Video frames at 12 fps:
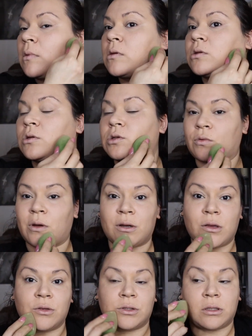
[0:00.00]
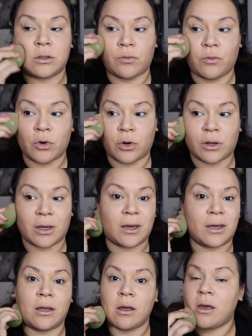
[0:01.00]
just want to use these for your
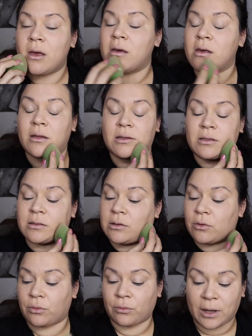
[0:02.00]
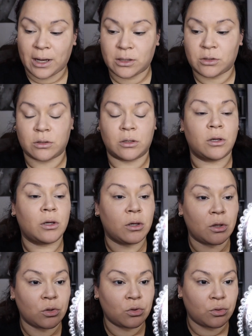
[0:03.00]
kit, this is a great
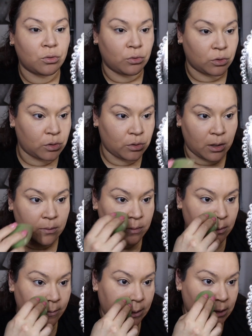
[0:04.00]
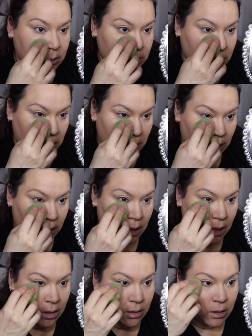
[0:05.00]
tool to implement
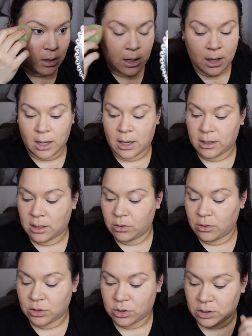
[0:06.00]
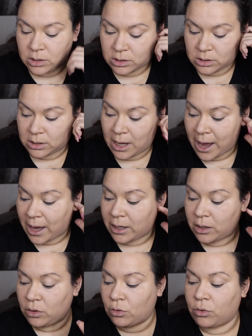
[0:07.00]
again. And then you could just
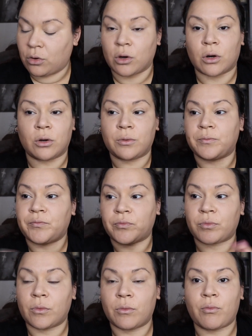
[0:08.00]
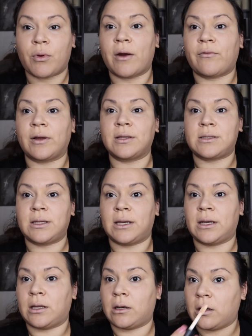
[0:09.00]
add your preference
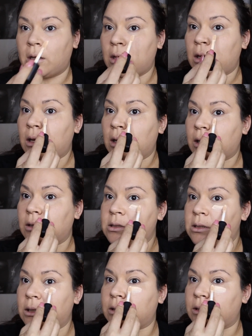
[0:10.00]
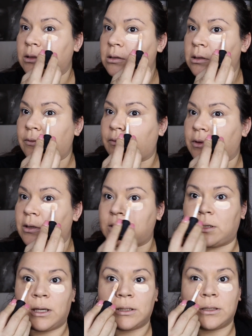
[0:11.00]
in concealers. For this
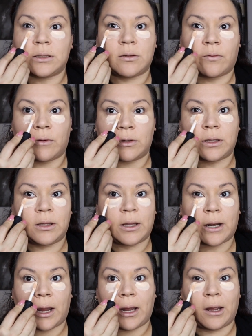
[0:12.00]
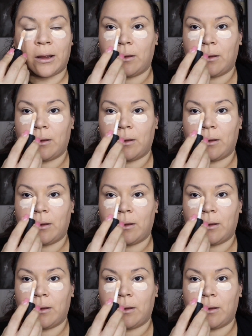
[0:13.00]
case, this is the first thing that I